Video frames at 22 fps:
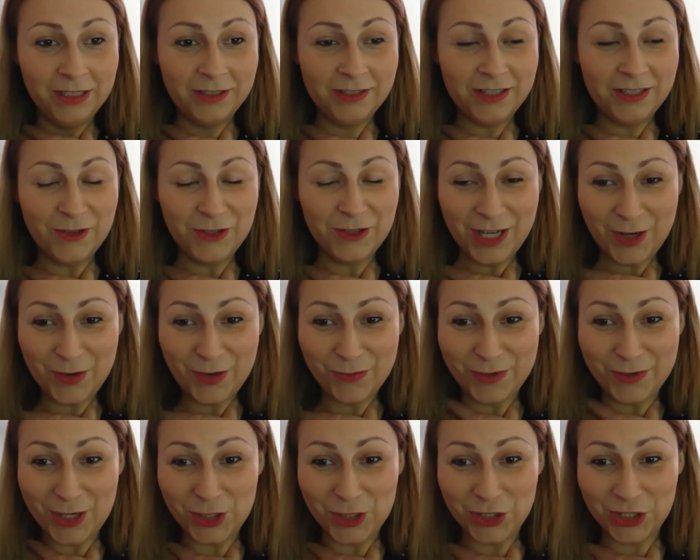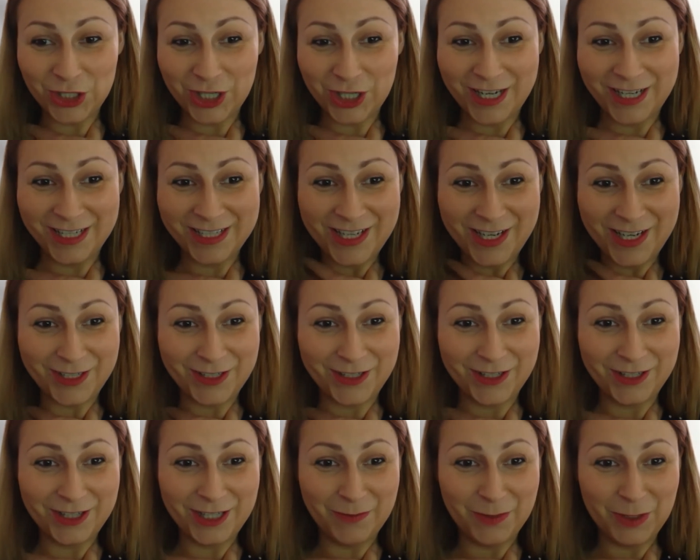sounds like a French tax
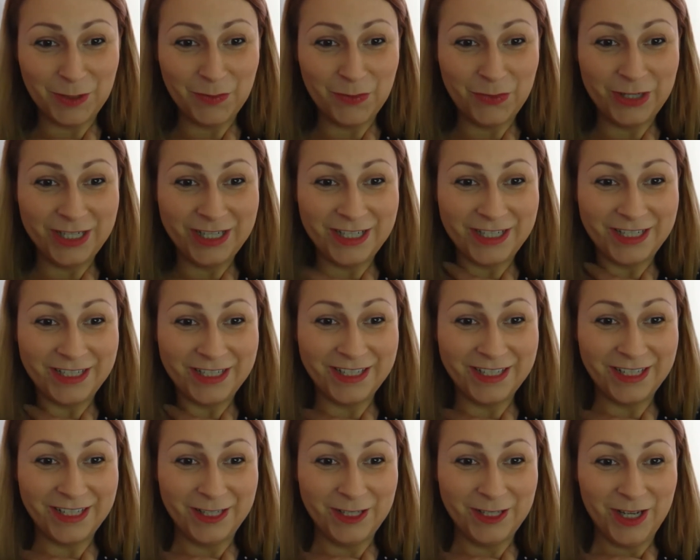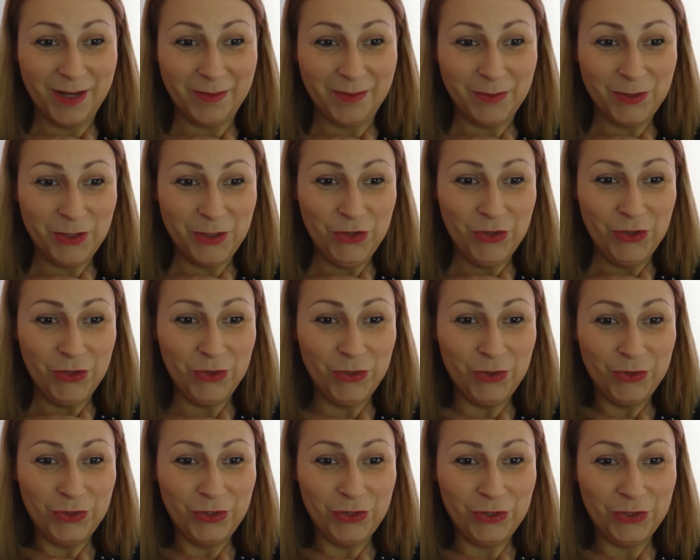system is pretty set up
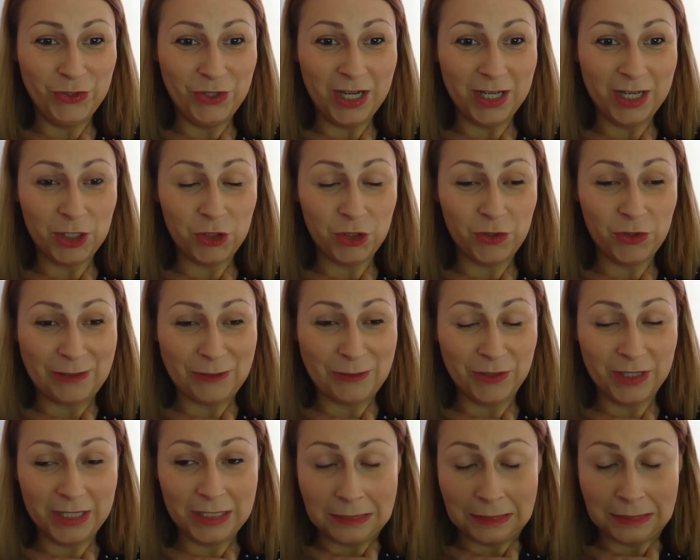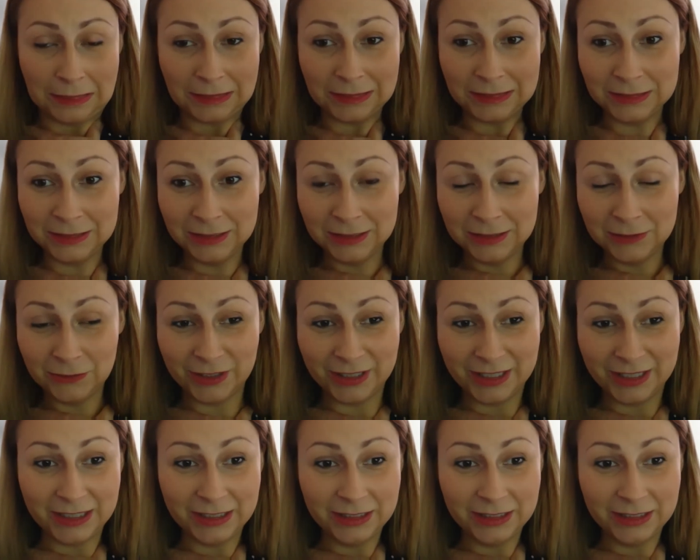to catch you out on anything, really.